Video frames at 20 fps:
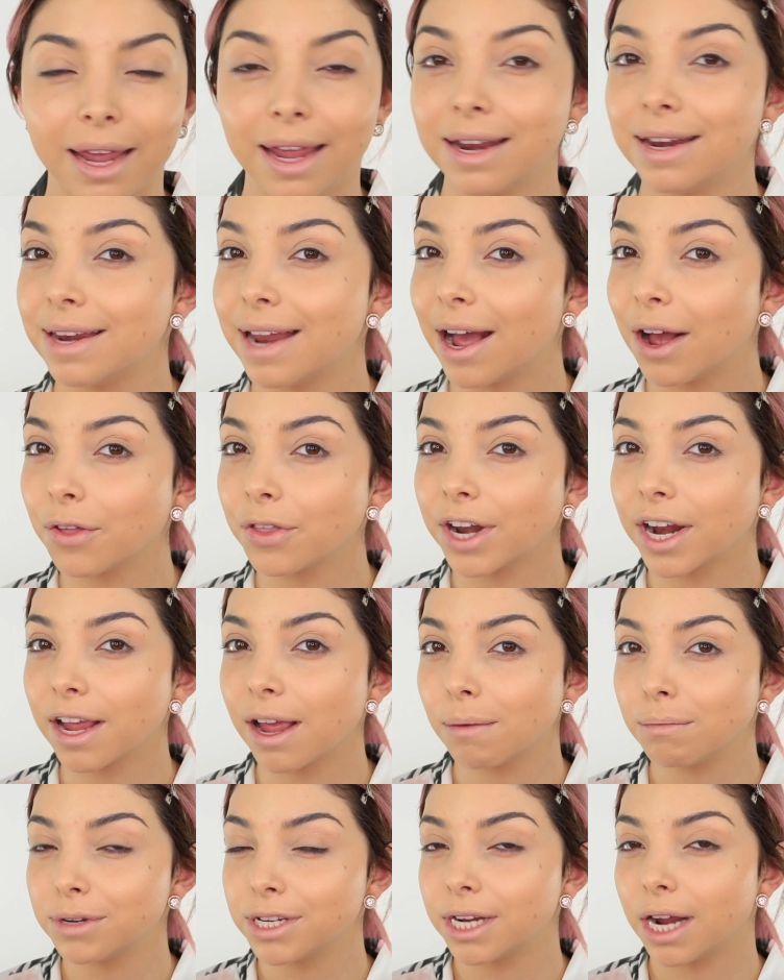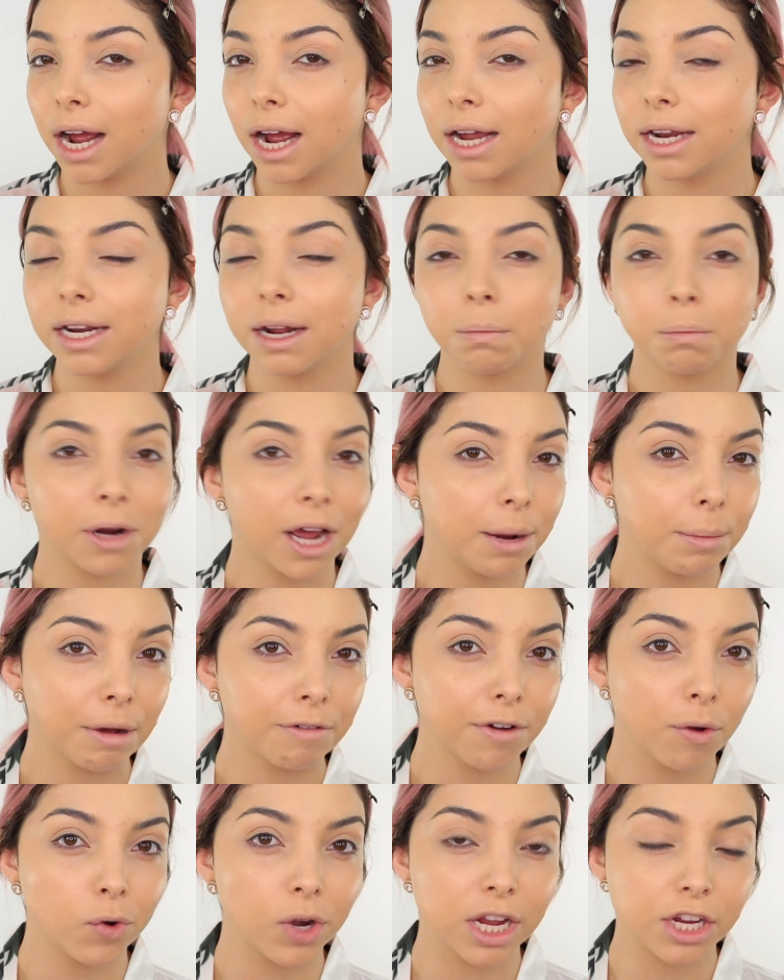And now that I am done applying my
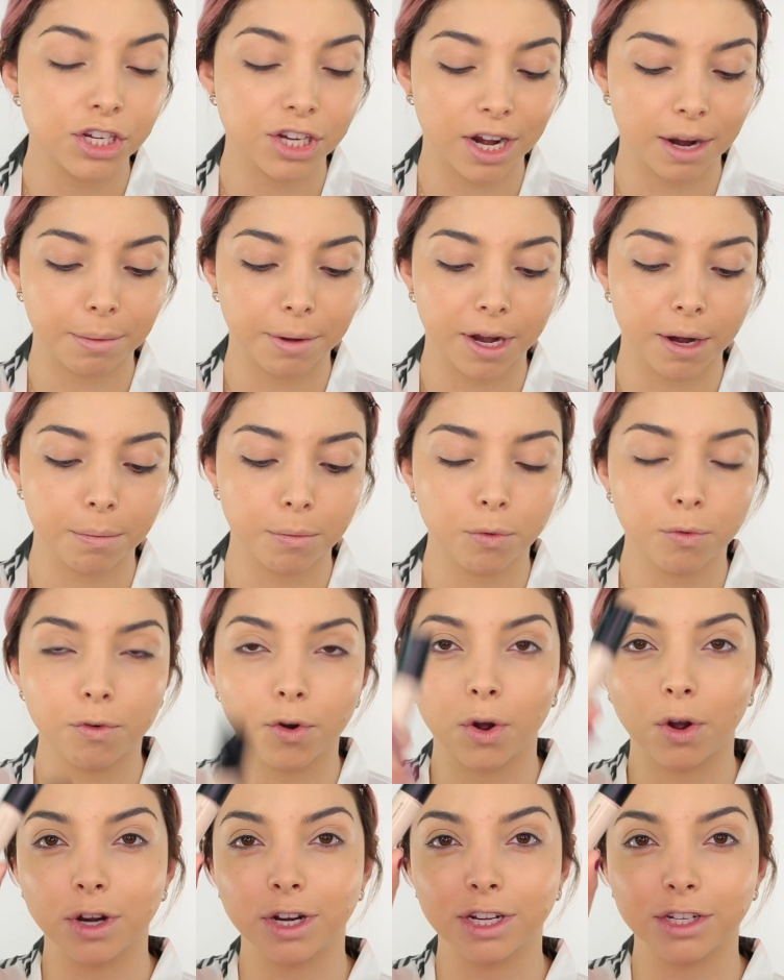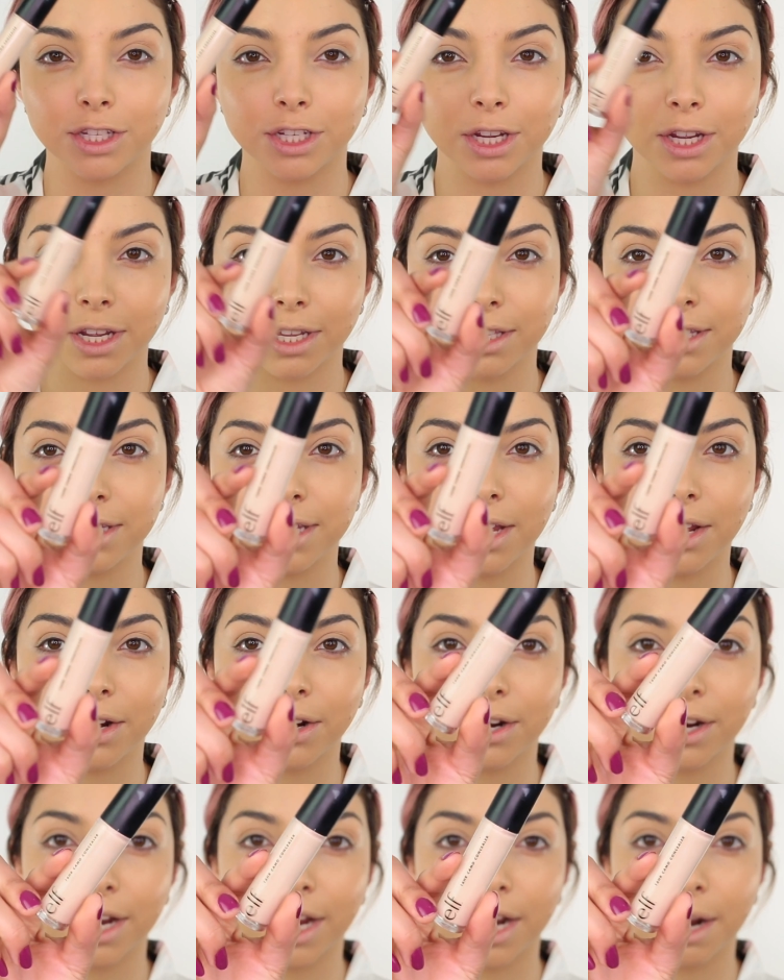foundation, I'm going to move on to
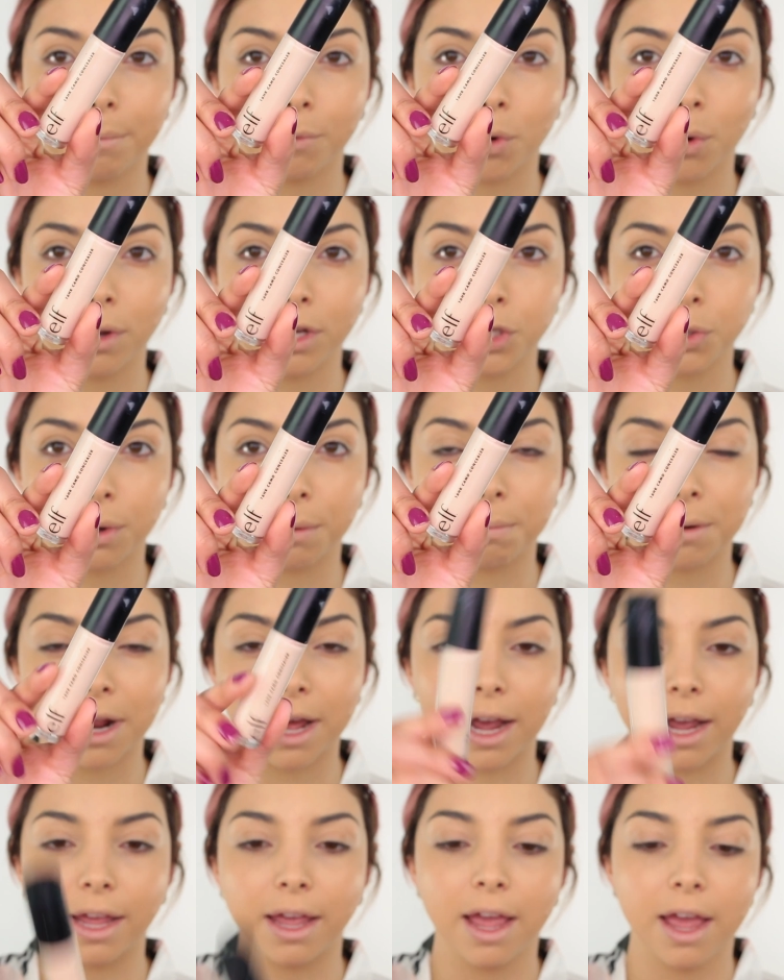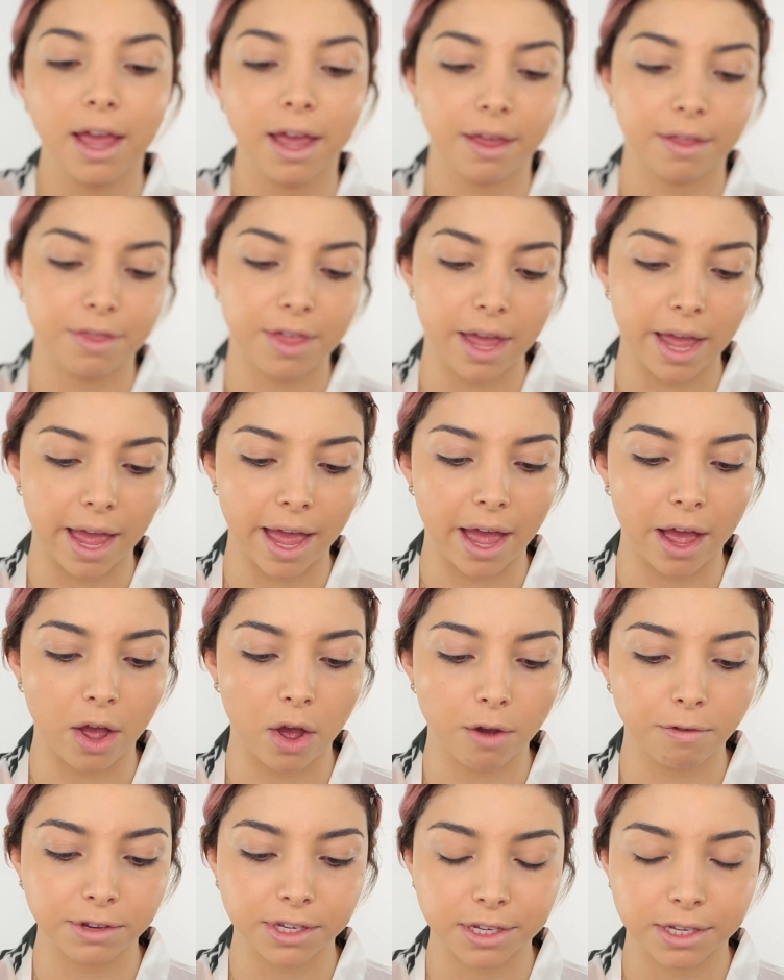concealer, and I'm going to apply the
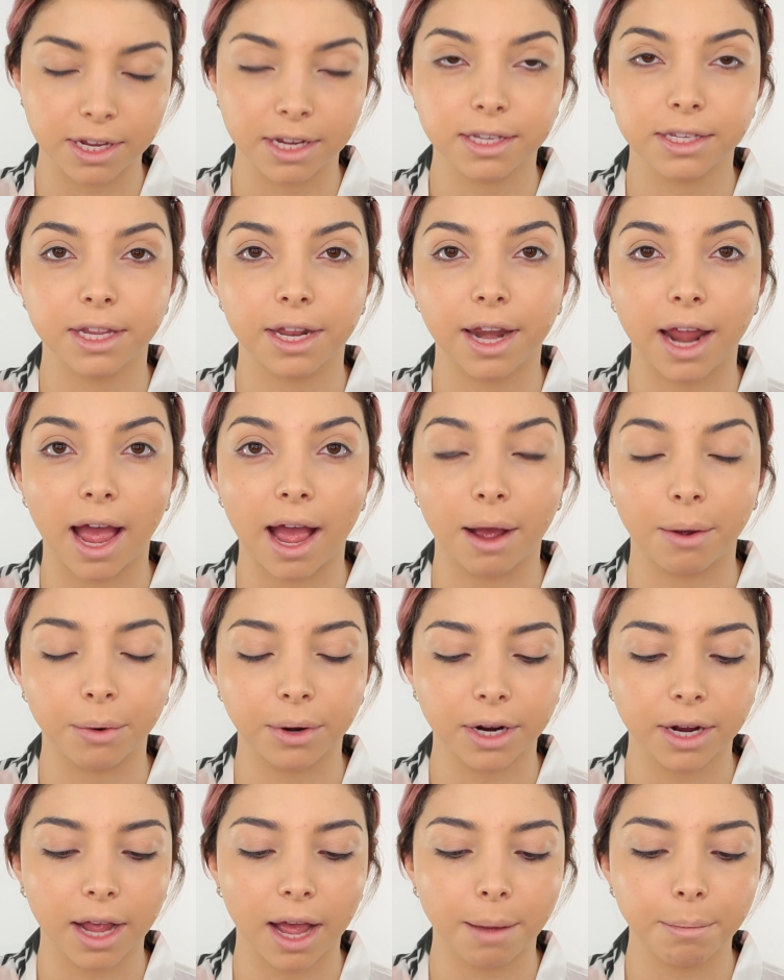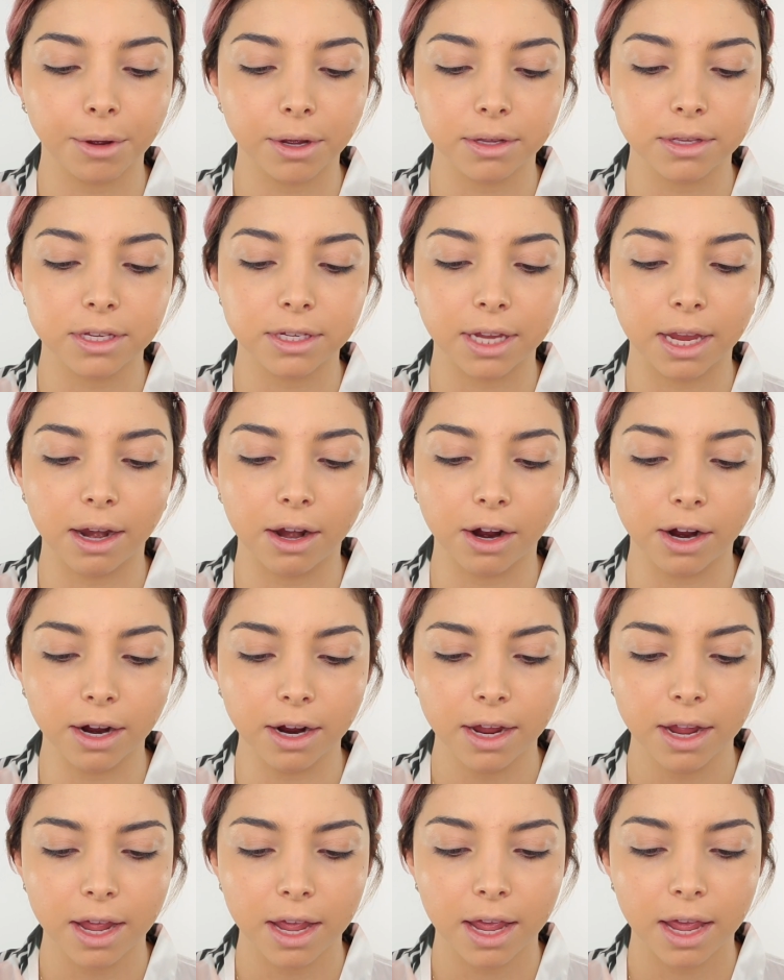e.l.f. 16-Hour Camo Concealer,
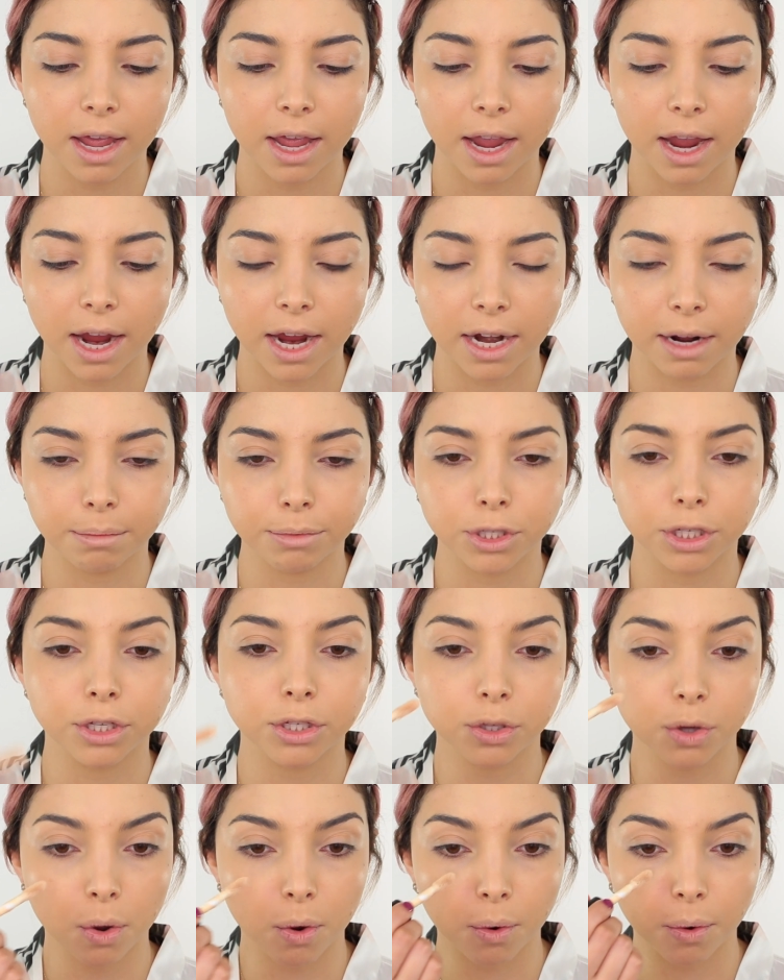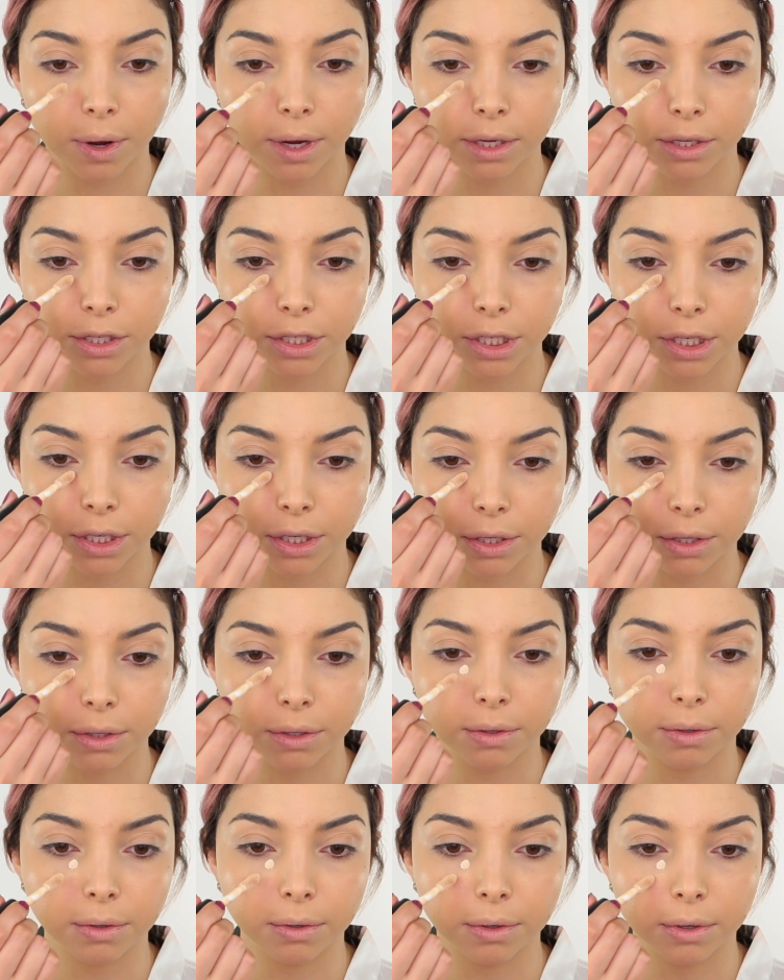and I'm just going
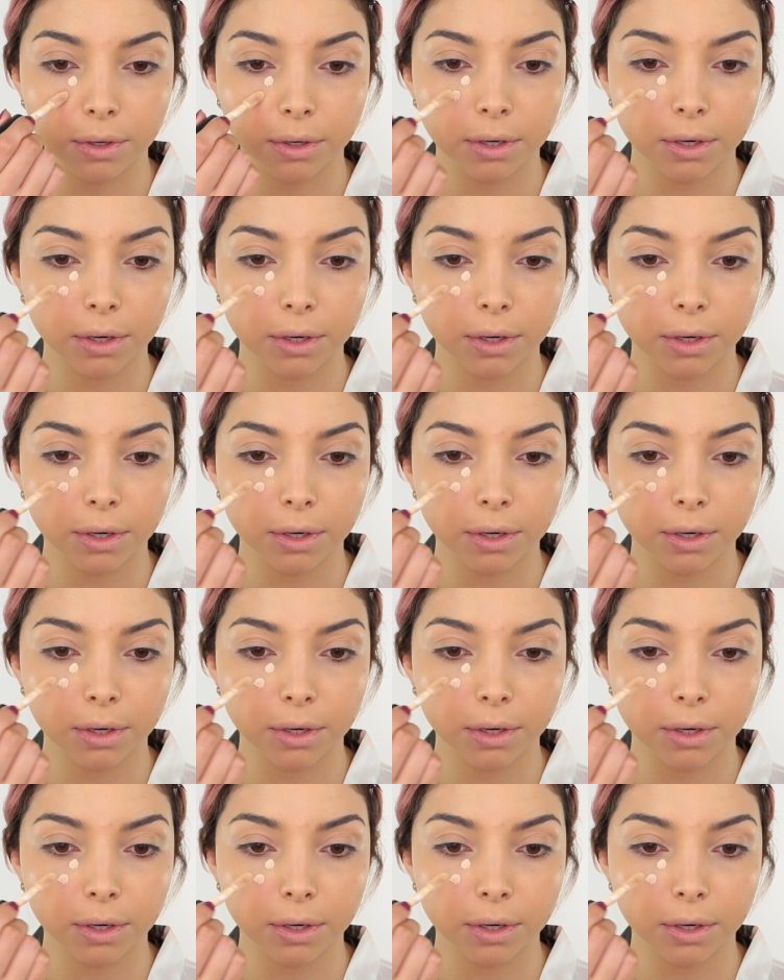to